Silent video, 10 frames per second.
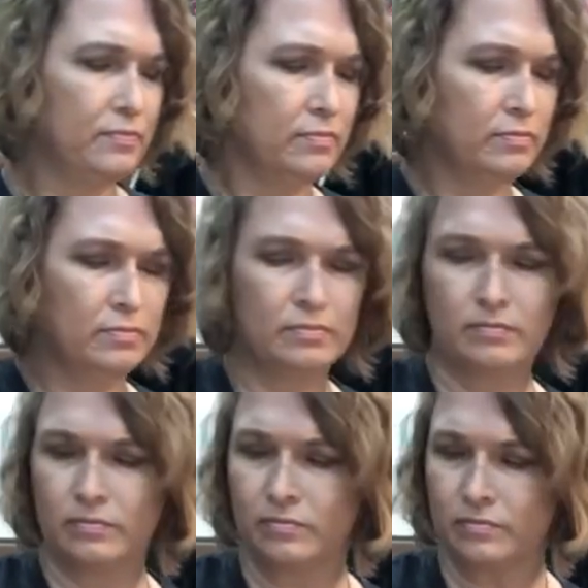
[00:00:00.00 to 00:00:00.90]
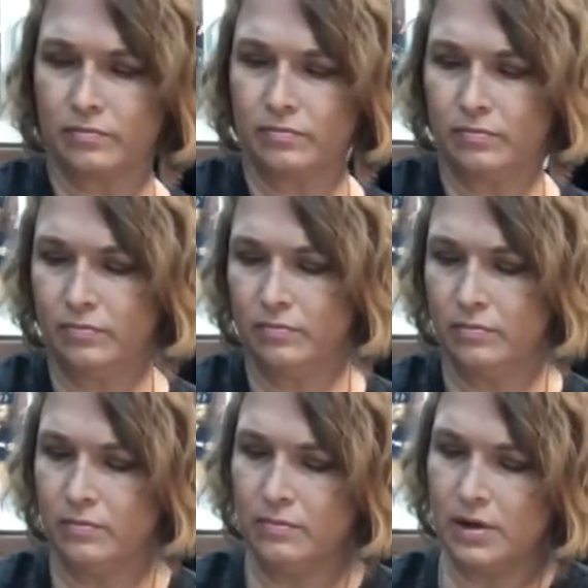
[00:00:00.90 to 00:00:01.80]
I'm
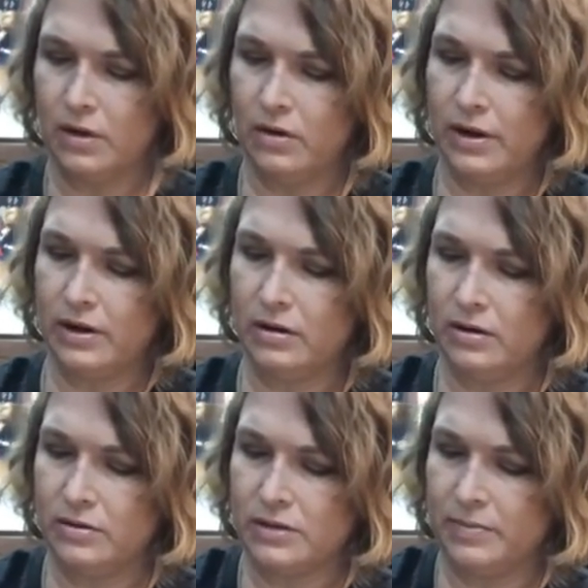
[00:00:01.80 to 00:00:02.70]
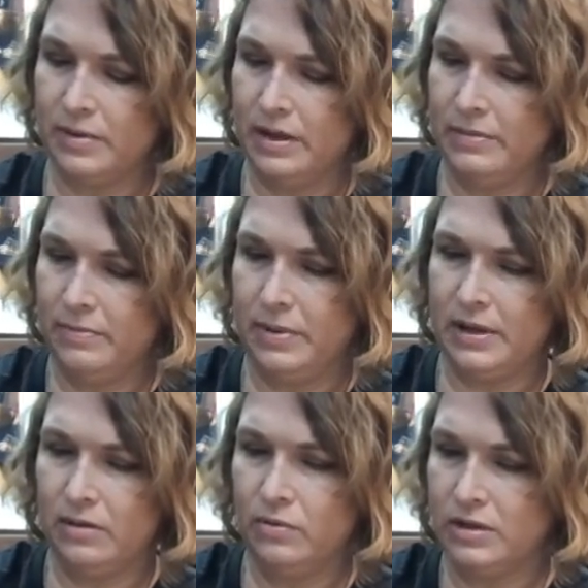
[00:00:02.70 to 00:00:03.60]
going to go ahead and close up lemon
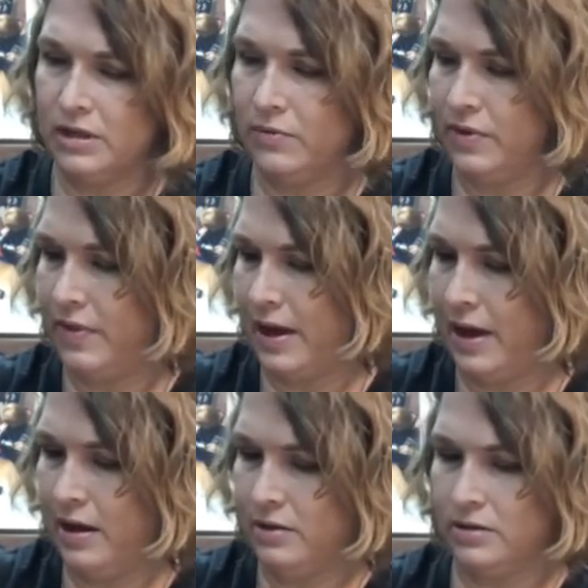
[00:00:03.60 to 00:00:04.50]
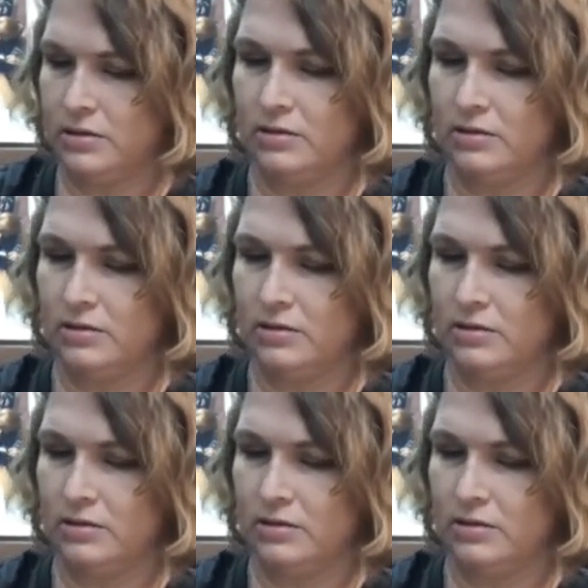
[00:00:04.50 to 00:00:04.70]
peel. We're done with that.